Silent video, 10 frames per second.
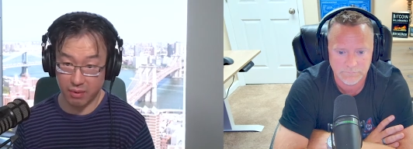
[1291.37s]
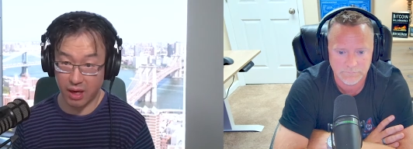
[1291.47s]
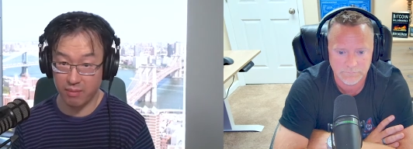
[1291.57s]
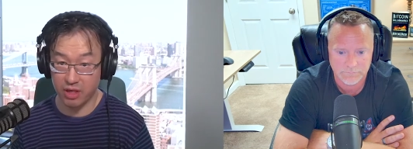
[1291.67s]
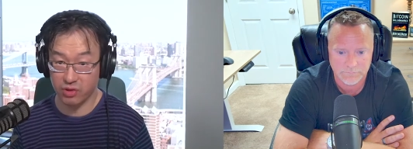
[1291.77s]
Speaker 1: I'm
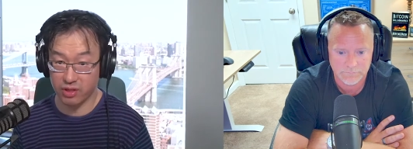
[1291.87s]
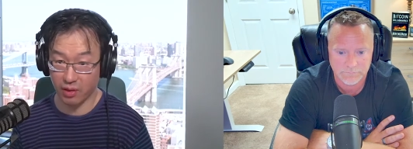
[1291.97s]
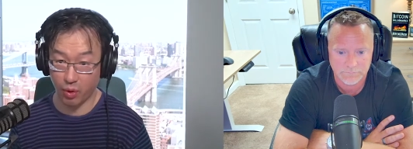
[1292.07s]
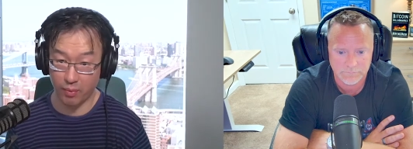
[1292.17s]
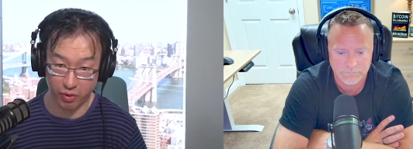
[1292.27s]
interested in
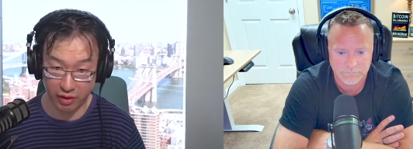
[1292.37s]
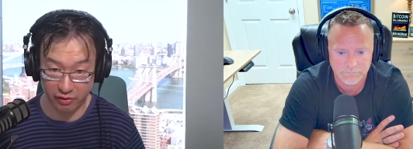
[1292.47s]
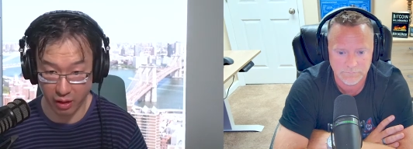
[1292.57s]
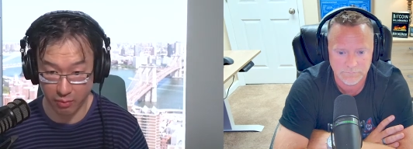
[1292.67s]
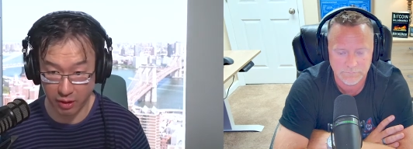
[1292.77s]
Web3
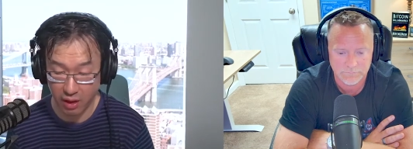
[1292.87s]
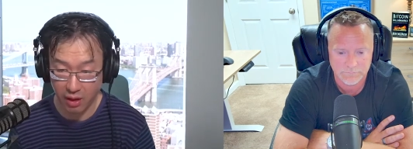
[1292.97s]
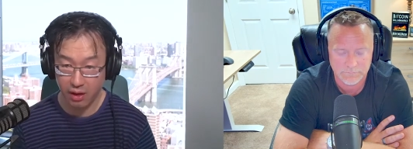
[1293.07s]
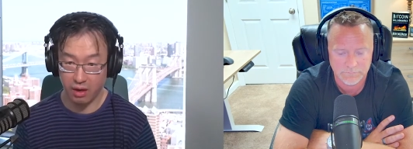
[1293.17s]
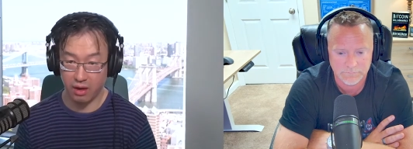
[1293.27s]
development.
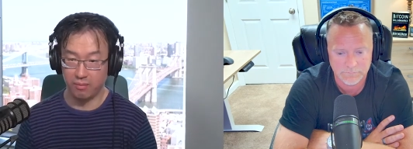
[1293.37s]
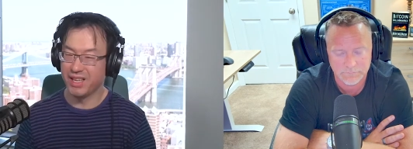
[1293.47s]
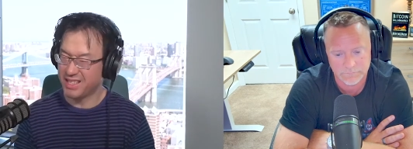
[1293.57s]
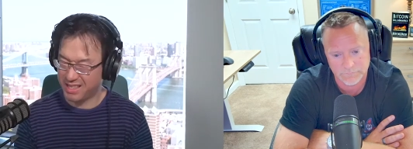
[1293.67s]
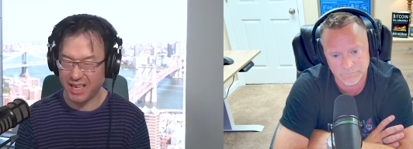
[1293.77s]
Um, let's
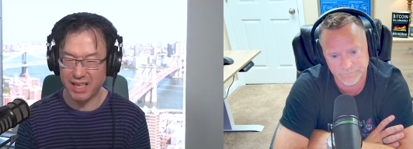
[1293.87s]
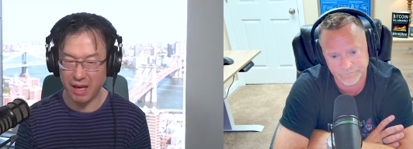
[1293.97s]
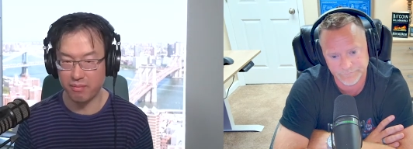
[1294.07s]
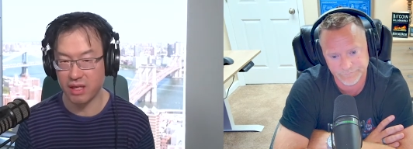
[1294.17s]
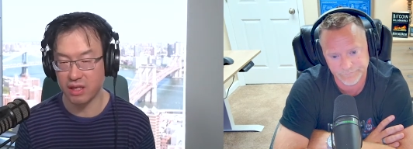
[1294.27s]
say that
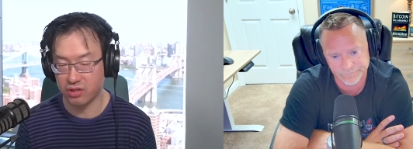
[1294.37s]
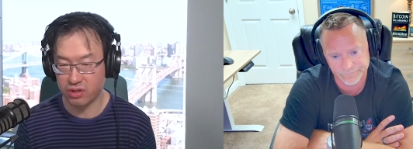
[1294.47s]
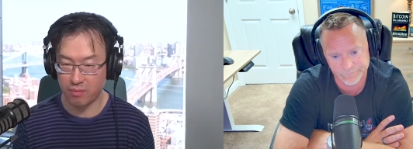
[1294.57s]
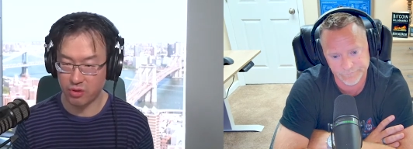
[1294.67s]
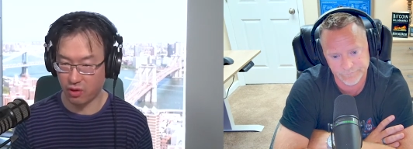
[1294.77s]
means some
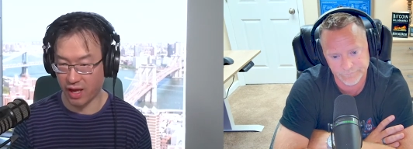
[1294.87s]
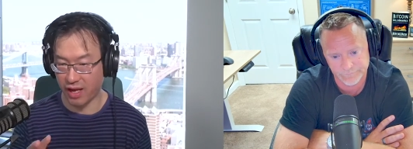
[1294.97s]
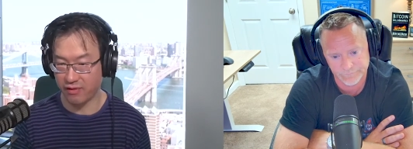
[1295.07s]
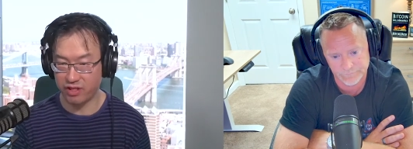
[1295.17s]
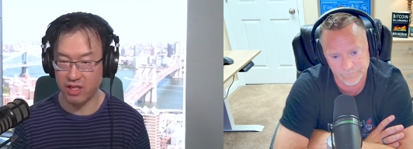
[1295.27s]
sort of
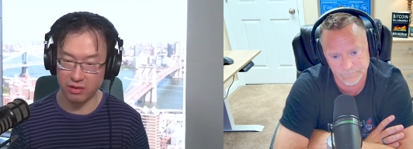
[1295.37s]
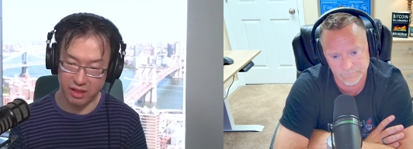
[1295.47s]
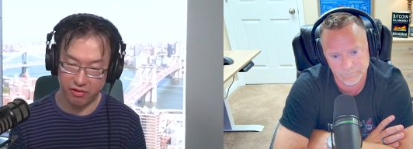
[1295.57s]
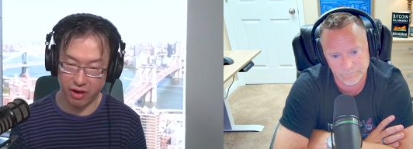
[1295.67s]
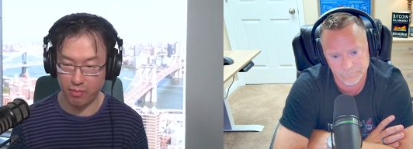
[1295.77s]
NFT or
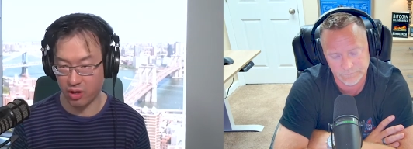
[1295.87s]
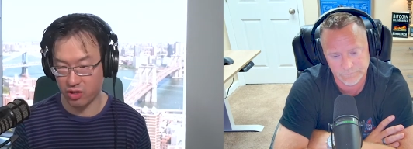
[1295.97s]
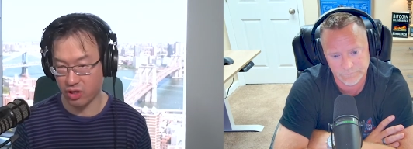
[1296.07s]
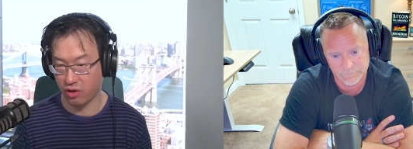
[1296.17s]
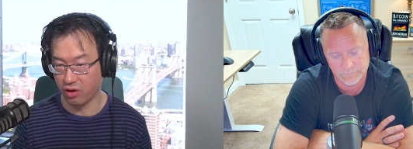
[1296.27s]
DeFi
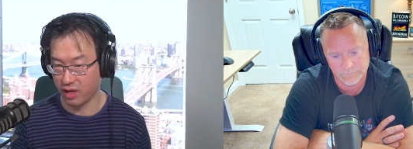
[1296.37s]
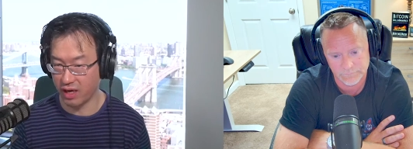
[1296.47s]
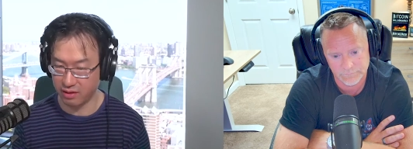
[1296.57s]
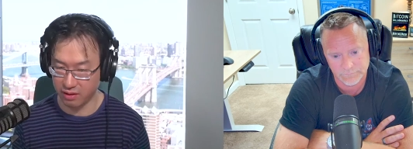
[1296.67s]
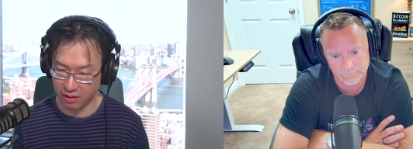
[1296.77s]
project on
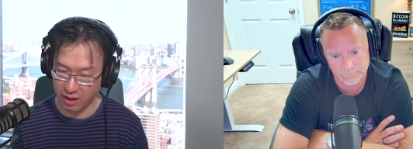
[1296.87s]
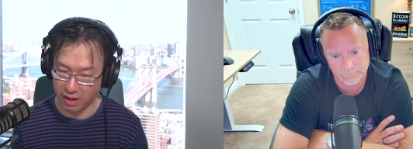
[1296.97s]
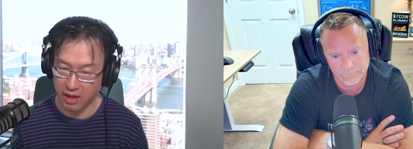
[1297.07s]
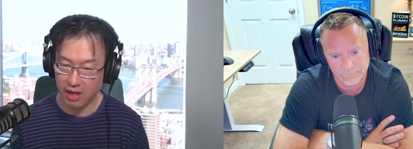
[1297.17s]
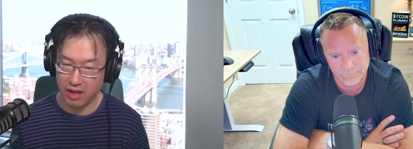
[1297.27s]
either a
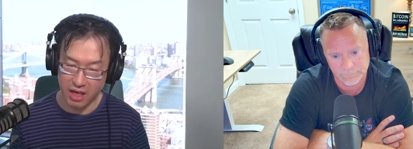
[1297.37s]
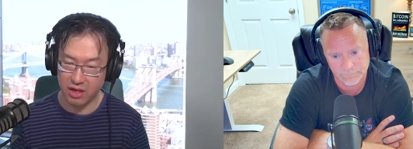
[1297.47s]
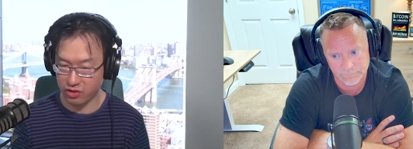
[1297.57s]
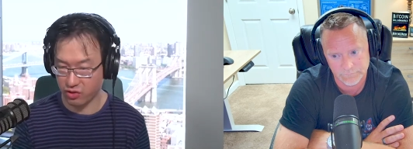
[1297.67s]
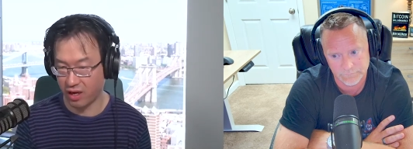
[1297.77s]
Ether,
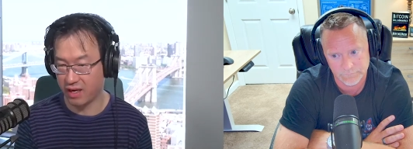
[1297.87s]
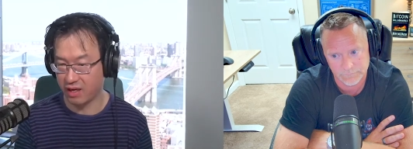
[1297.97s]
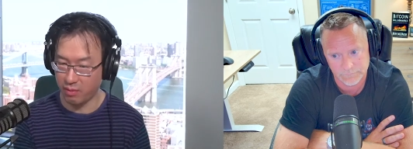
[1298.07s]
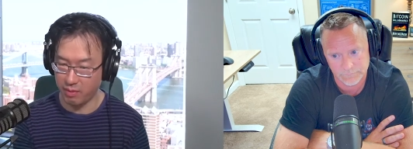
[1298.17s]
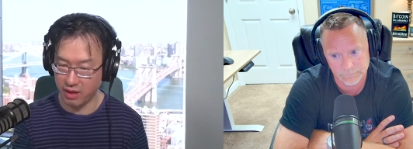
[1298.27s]
Solana,
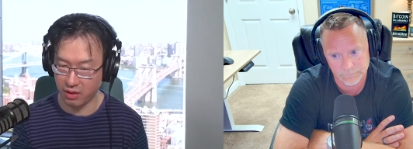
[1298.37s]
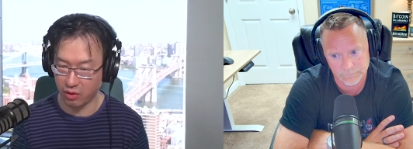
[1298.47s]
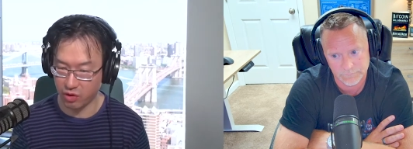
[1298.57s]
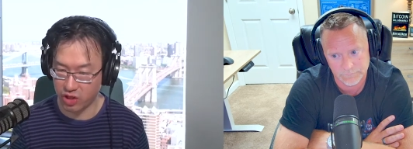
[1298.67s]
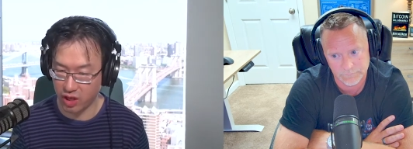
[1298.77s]
maybe in their own
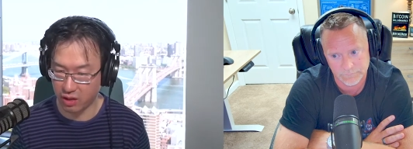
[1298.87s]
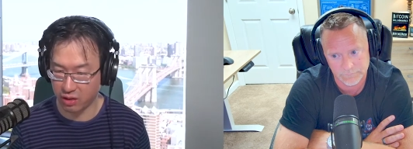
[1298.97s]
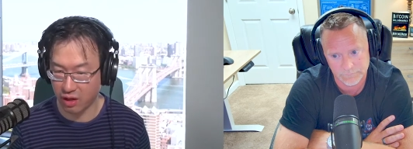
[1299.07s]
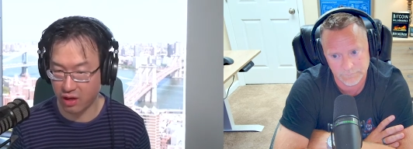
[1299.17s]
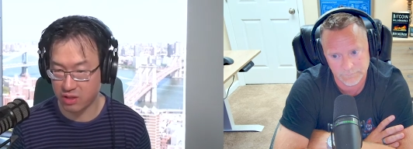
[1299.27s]
chain on
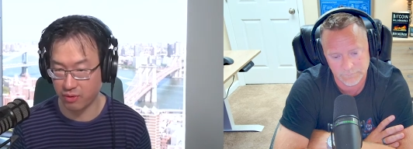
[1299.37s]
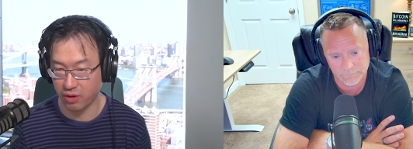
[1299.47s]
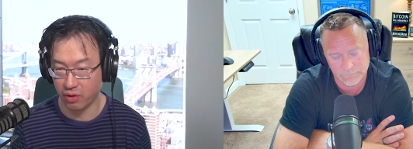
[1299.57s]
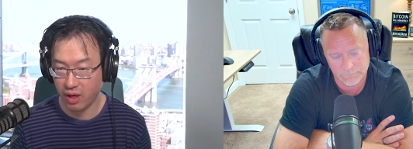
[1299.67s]
Cosmo,